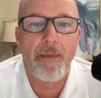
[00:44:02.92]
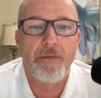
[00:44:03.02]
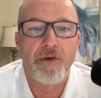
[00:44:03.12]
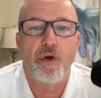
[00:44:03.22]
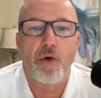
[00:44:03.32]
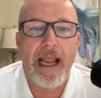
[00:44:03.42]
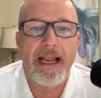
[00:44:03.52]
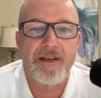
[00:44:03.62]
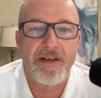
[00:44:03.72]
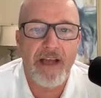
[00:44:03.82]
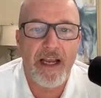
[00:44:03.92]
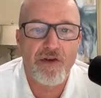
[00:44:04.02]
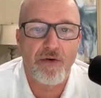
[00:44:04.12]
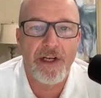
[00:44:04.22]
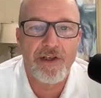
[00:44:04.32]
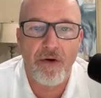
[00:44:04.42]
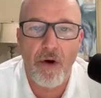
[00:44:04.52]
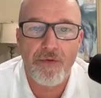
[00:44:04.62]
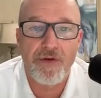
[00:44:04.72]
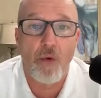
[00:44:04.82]
them to create sustained strategic
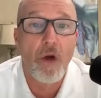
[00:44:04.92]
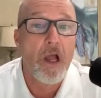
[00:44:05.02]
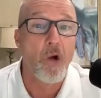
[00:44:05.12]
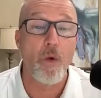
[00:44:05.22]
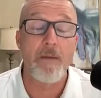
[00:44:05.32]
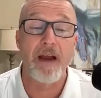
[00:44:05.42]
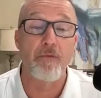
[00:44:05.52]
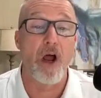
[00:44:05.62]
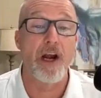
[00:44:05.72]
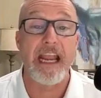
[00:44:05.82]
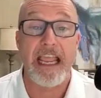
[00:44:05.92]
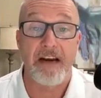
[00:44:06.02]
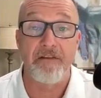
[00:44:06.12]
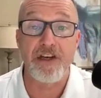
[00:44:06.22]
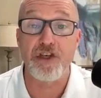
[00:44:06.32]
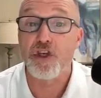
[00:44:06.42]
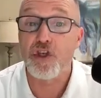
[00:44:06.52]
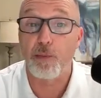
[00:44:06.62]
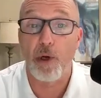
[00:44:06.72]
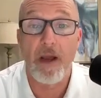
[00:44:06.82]
growth. So we may run an innovation
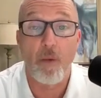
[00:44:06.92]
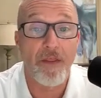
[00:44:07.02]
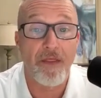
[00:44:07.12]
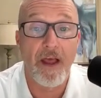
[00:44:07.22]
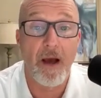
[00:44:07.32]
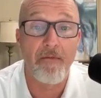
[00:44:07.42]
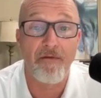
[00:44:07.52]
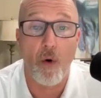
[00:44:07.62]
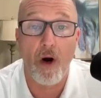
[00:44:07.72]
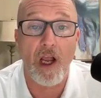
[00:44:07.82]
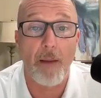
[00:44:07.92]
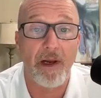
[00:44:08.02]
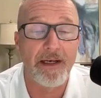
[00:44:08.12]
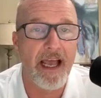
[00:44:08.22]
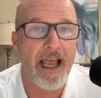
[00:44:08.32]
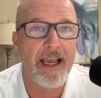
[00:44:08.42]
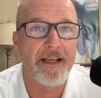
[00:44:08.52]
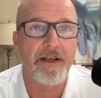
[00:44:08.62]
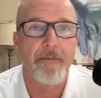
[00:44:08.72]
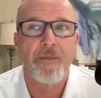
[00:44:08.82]
sprint with them for a couple of
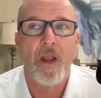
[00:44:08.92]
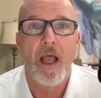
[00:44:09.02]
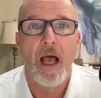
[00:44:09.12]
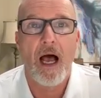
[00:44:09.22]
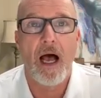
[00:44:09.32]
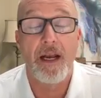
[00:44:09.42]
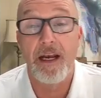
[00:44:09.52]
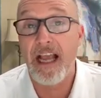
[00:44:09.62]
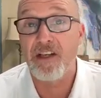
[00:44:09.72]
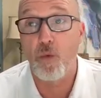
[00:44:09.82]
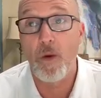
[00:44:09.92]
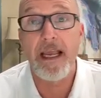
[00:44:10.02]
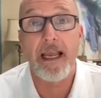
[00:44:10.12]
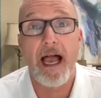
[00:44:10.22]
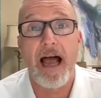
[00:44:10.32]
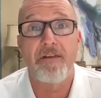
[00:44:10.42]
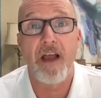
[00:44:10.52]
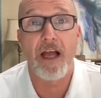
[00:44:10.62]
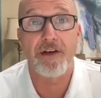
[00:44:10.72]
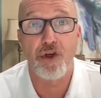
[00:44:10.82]
days. Uh, next week, I've
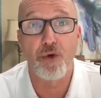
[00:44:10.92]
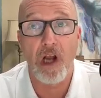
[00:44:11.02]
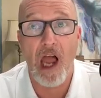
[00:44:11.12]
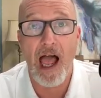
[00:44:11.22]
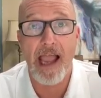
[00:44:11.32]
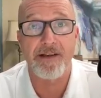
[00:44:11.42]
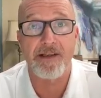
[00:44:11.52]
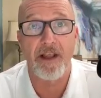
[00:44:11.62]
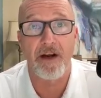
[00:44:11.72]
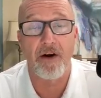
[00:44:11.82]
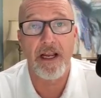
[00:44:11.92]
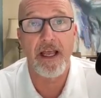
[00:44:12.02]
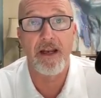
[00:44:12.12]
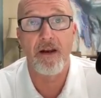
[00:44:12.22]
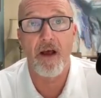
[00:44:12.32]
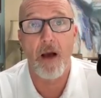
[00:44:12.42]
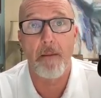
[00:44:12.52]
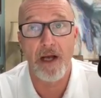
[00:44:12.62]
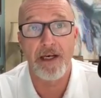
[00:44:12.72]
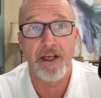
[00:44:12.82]
got two clients that are in uh,
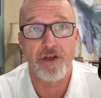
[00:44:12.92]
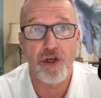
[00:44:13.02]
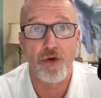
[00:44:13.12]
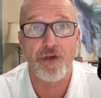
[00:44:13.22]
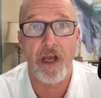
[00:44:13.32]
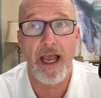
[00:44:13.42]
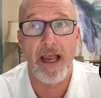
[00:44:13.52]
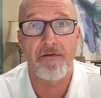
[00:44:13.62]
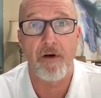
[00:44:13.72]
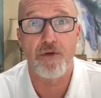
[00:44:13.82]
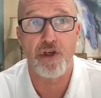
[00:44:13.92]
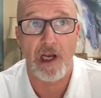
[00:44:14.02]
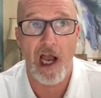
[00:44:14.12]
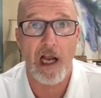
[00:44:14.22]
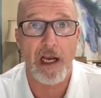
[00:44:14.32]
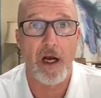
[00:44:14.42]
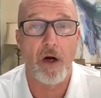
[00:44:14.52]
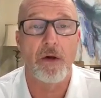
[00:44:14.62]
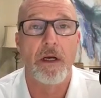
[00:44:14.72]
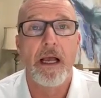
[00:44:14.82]
Monday and Tuesday from
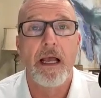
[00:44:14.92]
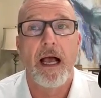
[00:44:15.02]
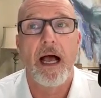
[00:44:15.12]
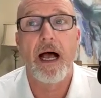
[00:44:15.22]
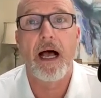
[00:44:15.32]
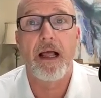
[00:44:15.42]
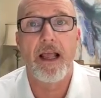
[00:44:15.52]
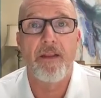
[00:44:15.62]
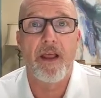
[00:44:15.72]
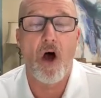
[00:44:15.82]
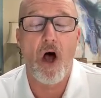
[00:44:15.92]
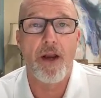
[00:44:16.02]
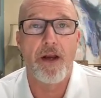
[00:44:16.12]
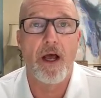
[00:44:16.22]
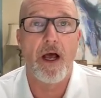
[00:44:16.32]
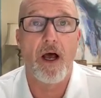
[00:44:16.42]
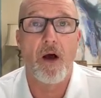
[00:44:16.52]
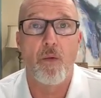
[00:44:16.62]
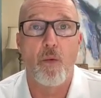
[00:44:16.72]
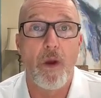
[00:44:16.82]
Chicago. Uh, and then on
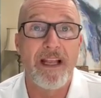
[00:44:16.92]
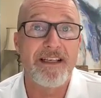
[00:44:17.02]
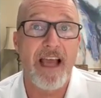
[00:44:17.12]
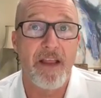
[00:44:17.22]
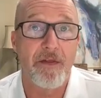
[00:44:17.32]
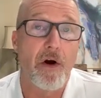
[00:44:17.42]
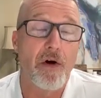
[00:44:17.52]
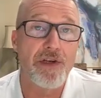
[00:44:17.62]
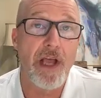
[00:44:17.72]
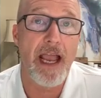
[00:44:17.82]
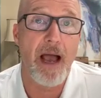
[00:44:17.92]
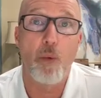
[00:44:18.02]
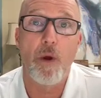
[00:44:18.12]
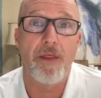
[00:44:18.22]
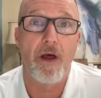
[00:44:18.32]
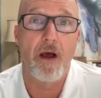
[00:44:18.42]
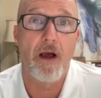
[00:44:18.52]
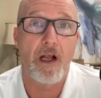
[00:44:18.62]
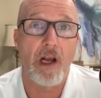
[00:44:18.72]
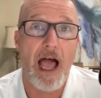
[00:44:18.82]
uh, Wednesday and Thursday, I'm with a,
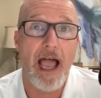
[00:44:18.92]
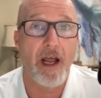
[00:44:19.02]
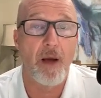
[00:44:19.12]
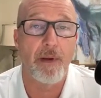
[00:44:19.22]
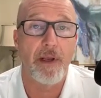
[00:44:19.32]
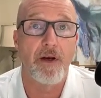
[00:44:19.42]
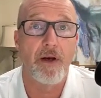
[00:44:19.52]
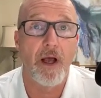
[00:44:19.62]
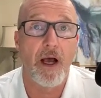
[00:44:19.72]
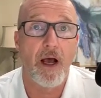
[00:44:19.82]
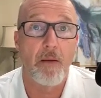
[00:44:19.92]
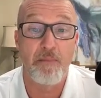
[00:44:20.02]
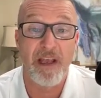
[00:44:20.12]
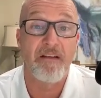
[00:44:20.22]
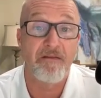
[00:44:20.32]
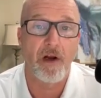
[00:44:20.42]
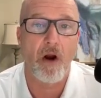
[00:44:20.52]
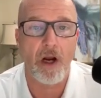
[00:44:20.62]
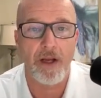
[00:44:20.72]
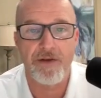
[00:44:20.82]
a client up in uh, Bentonville,
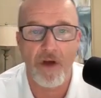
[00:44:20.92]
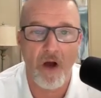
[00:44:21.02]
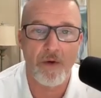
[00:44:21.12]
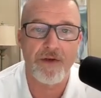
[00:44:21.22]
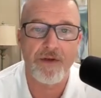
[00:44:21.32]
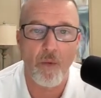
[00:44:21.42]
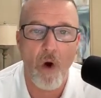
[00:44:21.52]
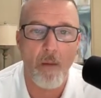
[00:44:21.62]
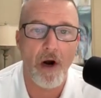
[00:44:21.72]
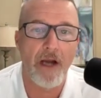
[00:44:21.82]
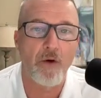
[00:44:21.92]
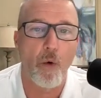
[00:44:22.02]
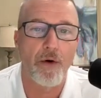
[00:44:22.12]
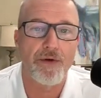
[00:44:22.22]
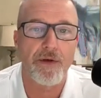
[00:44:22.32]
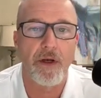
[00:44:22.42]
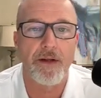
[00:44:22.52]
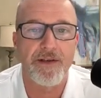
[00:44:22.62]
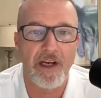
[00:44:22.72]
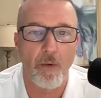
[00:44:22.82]
Arkansas, which is the Walmart headquarters
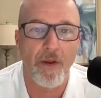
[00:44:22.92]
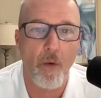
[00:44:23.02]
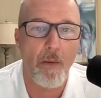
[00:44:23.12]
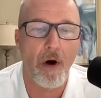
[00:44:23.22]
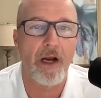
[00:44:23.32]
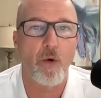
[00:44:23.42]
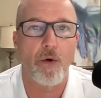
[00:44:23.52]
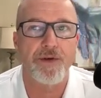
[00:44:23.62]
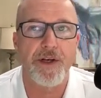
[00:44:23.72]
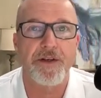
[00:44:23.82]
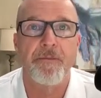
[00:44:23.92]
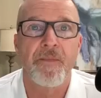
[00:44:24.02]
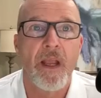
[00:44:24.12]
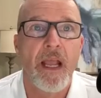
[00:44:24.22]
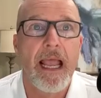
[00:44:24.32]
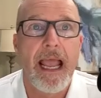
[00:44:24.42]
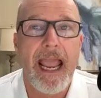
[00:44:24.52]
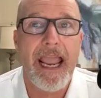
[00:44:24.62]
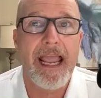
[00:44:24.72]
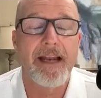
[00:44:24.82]
uh, city where the Walmart headquarters is.
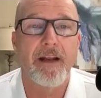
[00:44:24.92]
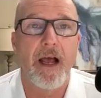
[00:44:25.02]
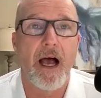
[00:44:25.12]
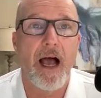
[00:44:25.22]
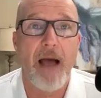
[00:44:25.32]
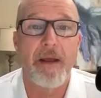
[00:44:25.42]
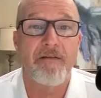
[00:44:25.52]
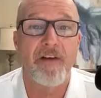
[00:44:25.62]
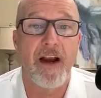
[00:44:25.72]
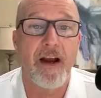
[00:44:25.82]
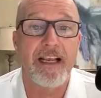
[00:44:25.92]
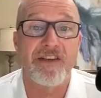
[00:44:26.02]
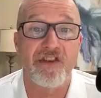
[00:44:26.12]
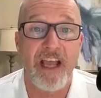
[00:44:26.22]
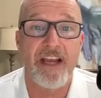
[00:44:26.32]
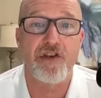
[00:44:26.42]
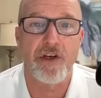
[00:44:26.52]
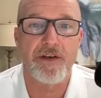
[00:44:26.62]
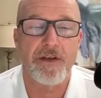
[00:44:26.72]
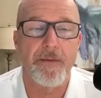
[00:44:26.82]
And I'm at varying
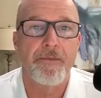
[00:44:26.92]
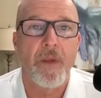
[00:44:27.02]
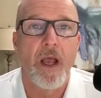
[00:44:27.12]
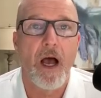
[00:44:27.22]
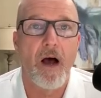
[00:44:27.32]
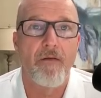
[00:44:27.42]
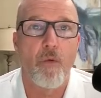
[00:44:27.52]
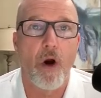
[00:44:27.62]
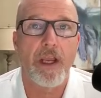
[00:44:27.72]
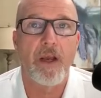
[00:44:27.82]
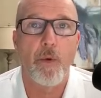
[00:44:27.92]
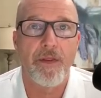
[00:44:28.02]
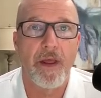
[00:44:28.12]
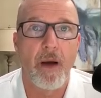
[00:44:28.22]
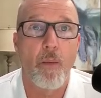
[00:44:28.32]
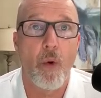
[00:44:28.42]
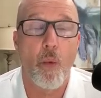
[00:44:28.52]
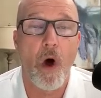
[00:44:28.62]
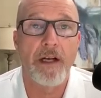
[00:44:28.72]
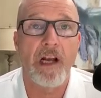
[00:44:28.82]
stages of working with them. One